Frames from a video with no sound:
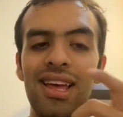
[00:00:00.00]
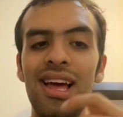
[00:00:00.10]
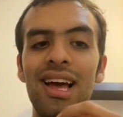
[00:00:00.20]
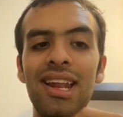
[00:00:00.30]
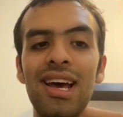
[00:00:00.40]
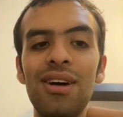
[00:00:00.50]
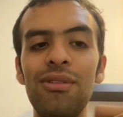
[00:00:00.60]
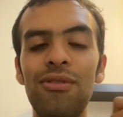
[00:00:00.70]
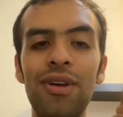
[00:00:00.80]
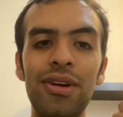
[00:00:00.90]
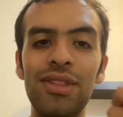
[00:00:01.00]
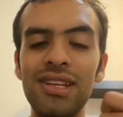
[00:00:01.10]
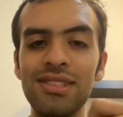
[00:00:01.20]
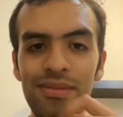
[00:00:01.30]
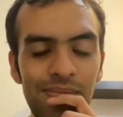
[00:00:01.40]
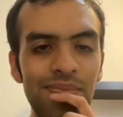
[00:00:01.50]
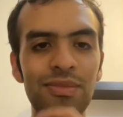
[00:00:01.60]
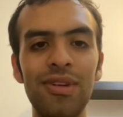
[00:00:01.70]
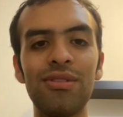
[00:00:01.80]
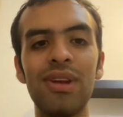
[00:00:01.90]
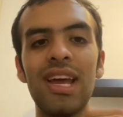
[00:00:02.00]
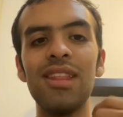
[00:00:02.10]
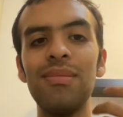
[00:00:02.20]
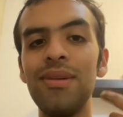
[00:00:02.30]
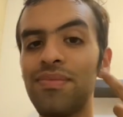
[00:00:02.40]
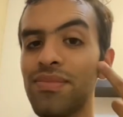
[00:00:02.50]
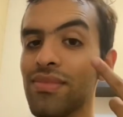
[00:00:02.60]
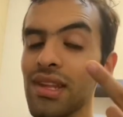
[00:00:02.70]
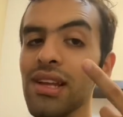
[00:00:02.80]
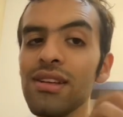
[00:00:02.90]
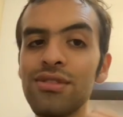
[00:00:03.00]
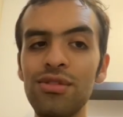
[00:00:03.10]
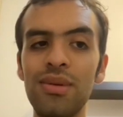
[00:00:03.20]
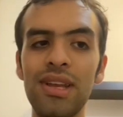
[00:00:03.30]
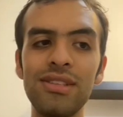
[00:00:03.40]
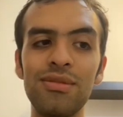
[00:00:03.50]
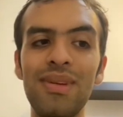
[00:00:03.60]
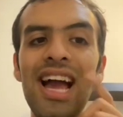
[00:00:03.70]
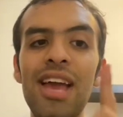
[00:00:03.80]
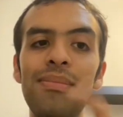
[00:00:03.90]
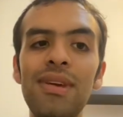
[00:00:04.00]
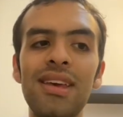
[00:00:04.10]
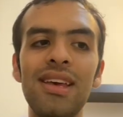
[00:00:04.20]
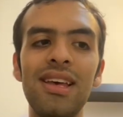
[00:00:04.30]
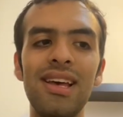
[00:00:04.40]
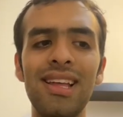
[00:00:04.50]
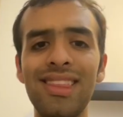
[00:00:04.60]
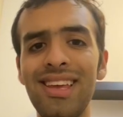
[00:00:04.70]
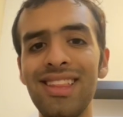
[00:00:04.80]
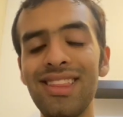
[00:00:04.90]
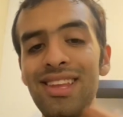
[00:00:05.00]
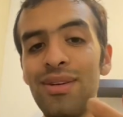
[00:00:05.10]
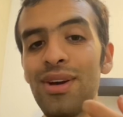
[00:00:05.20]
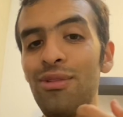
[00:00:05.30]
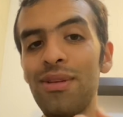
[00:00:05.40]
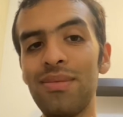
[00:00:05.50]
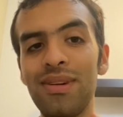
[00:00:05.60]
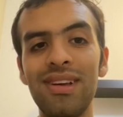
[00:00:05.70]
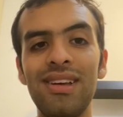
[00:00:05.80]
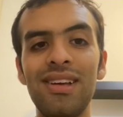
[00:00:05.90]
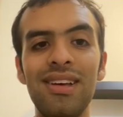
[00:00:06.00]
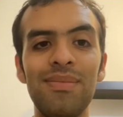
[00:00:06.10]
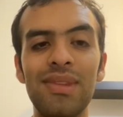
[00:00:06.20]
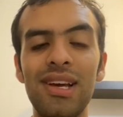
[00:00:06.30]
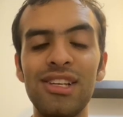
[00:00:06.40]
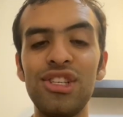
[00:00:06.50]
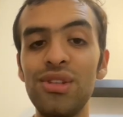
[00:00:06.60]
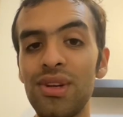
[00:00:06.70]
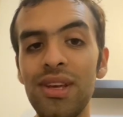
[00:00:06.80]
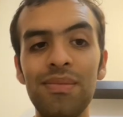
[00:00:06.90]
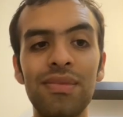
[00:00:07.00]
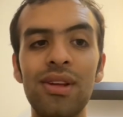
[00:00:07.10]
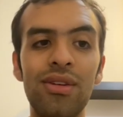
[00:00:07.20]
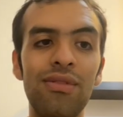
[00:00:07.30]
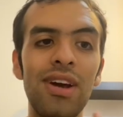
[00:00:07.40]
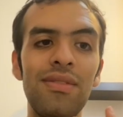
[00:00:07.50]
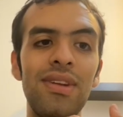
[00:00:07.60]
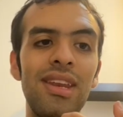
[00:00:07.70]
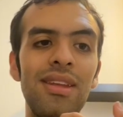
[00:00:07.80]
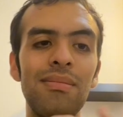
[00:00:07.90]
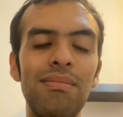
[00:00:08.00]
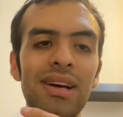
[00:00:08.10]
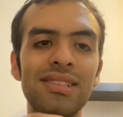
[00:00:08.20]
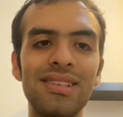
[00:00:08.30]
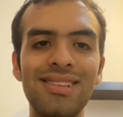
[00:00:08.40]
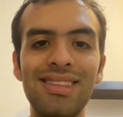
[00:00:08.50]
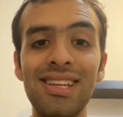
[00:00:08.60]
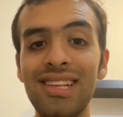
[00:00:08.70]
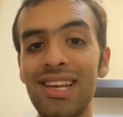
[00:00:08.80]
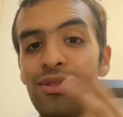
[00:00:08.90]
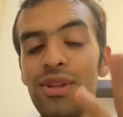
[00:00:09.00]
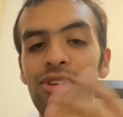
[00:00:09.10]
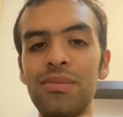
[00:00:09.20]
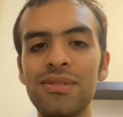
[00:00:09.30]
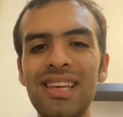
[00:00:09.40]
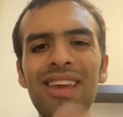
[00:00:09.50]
And now Fire Dance is gonna get me 2 bodies to make IP, and then the new equip Shidori, revive Nini, pass. That's like 3 interruptions.